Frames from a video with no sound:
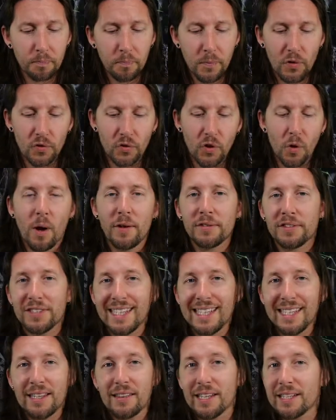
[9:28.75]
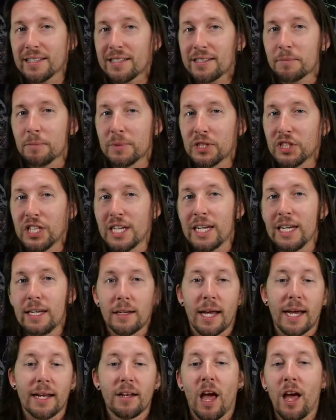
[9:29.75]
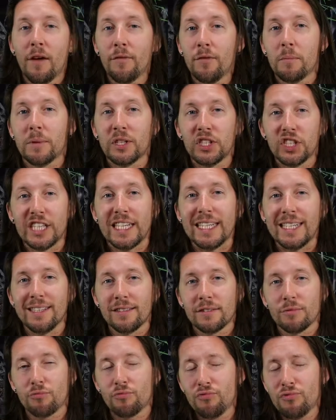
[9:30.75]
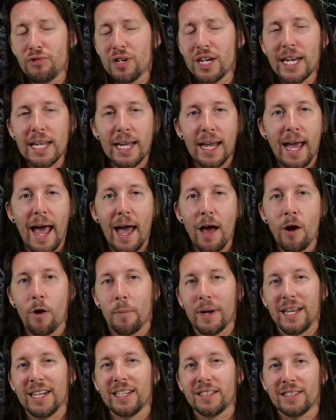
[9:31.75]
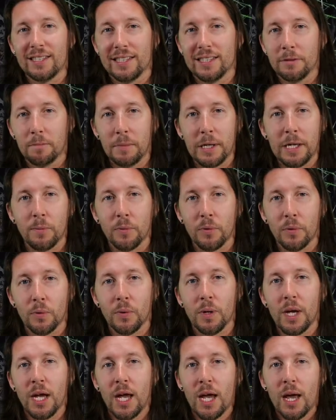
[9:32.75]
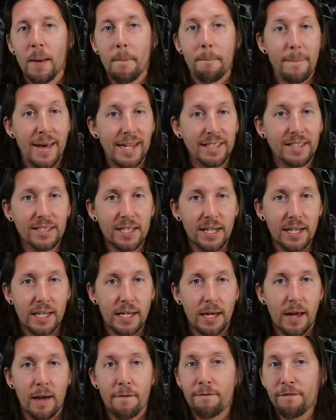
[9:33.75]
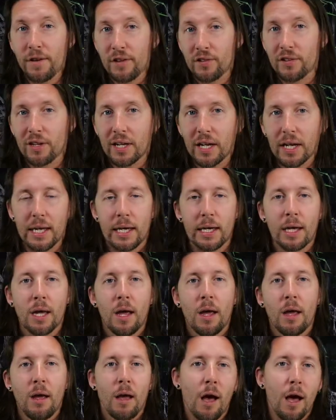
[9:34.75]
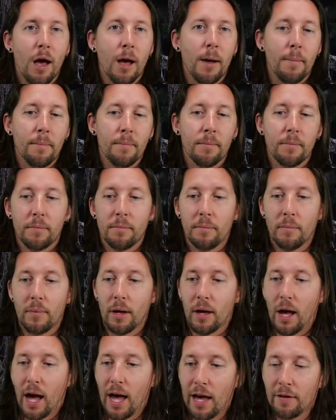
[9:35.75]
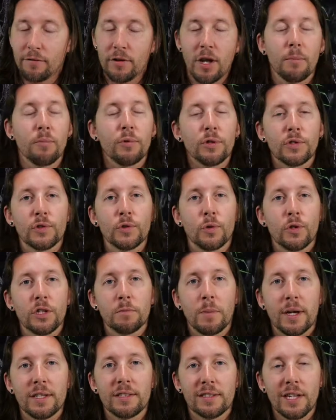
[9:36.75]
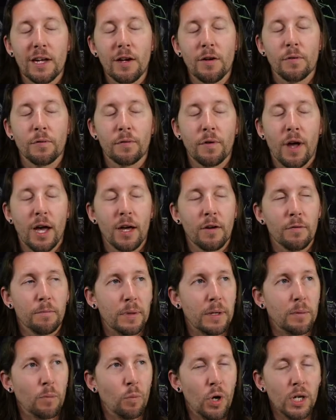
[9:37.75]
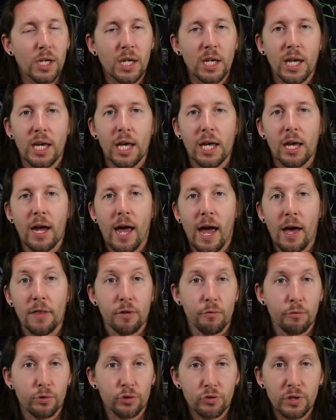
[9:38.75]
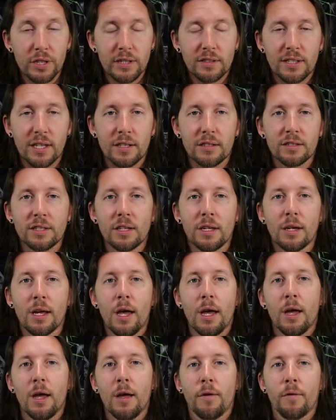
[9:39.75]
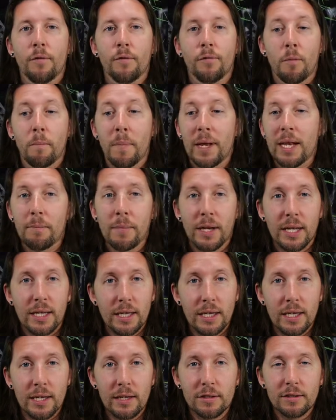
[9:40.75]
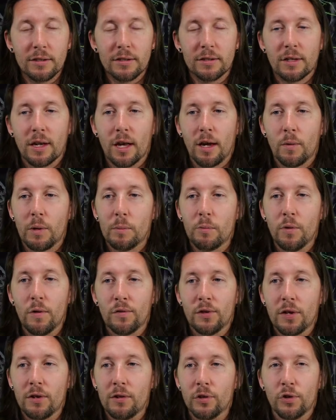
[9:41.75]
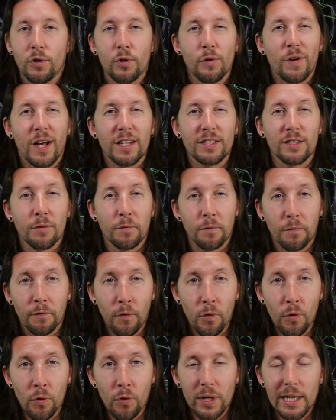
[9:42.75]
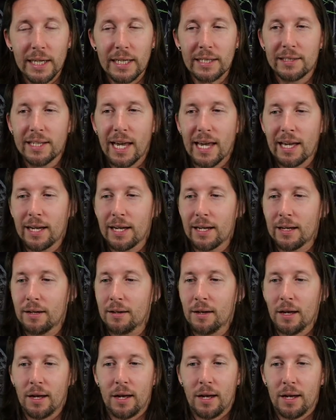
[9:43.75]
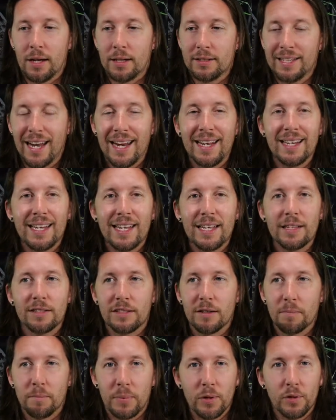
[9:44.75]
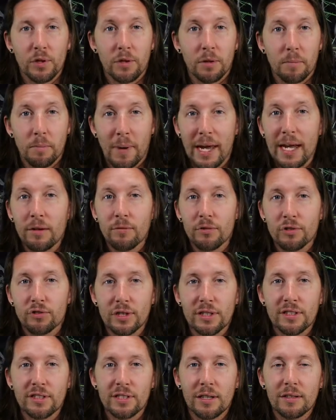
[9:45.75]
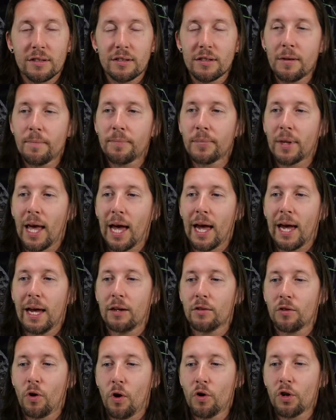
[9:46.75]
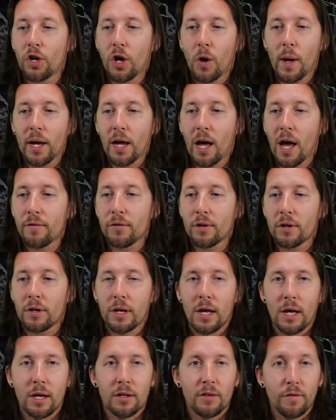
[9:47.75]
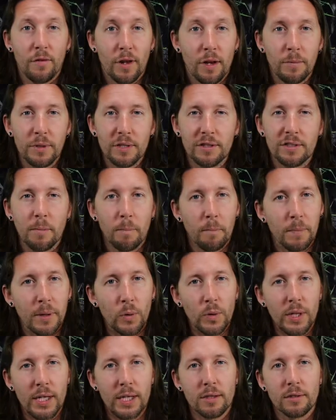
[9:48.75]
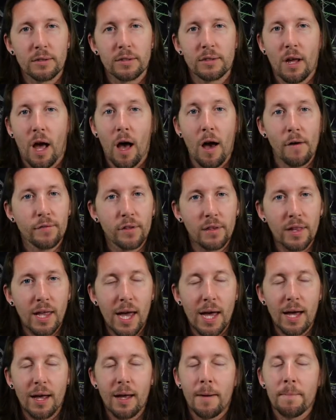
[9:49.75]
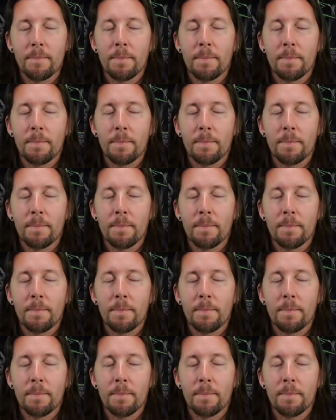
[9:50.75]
So I've seen this machine and other machines really help and assist people mentally, physically. I have a number of stories myself. I've been working here at the retreat center for many, many years. We moved here in 2004. It had taken 10 years to build the main retreat center and ongoing other developments and buildings after that.